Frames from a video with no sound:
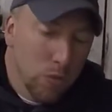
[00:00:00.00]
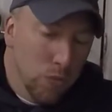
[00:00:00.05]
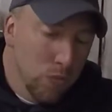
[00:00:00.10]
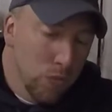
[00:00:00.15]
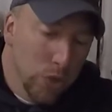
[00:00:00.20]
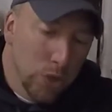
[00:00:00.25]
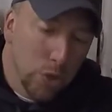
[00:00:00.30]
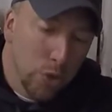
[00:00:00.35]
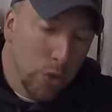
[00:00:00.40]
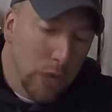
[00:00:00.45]

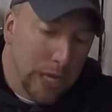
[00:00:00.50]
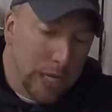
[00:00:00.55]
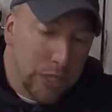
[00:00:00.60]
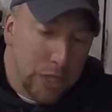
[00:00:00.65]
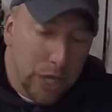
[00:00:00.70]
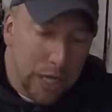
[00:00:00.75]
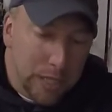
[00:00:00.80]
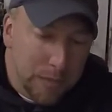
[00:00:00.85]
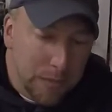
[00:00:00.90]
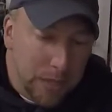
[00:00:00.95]
Real quick
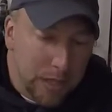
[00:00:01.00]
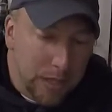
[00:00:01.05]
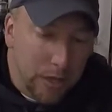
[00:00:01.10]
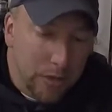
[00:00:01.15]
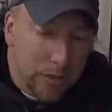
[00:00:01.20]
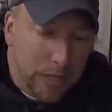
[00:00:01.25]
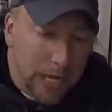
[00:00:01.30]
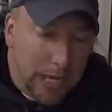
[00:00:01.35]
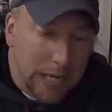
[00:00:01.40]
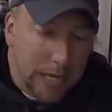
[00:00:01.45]
adjustment,
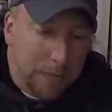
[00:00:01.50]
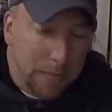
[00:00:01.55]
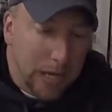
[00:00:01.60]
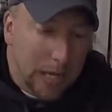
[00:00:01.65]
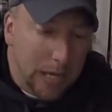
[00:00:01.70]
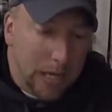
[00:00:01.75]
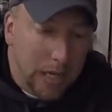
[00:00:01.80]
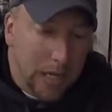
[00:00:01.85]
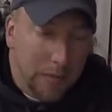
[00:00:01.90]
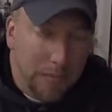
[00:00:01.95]
tighten it
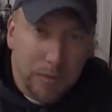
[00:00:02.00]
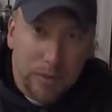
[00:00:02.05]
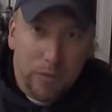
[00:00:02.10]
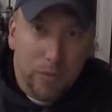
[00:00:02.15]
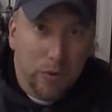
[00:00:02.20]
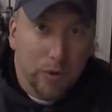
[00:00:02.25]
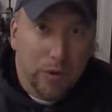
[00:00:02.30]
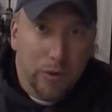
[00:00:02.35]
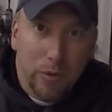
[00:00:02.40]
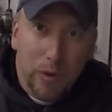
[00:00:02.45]
back up,
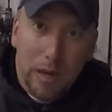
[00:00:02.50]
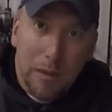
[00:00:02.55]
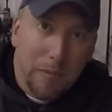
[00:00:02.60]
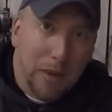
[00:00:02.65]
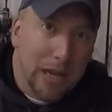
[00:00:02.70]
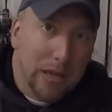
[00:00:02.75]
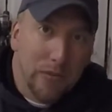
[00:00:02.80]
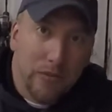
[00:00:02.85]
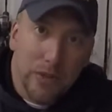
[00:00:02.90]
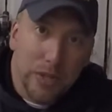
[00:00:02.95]
and we were right
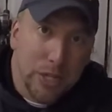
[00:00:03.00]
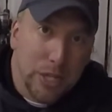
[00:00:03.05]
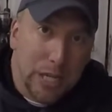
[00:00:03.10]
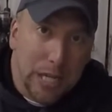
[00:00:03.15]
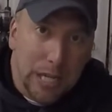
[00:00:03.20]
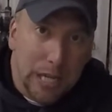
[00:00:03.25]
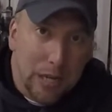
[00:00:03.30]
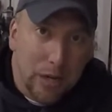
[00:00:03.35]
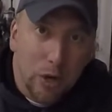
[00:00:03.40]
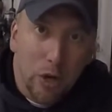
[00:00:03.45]
back fishing
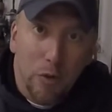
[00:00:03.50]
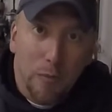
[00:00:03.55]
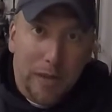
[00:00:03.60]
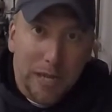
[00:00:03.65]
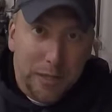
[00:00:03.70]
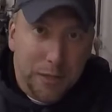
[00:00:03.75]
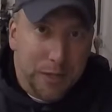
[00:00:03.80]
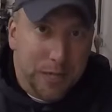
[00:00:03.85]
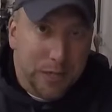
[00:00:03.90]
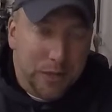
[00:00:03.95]
again. No
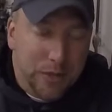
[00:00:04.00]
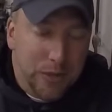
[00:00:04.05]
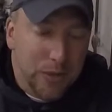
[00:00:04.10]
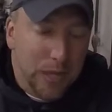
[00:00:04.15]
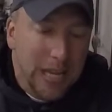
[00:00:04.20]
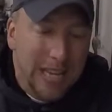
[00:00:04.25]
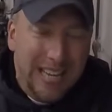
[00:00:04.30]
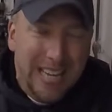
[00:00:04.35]
major issues.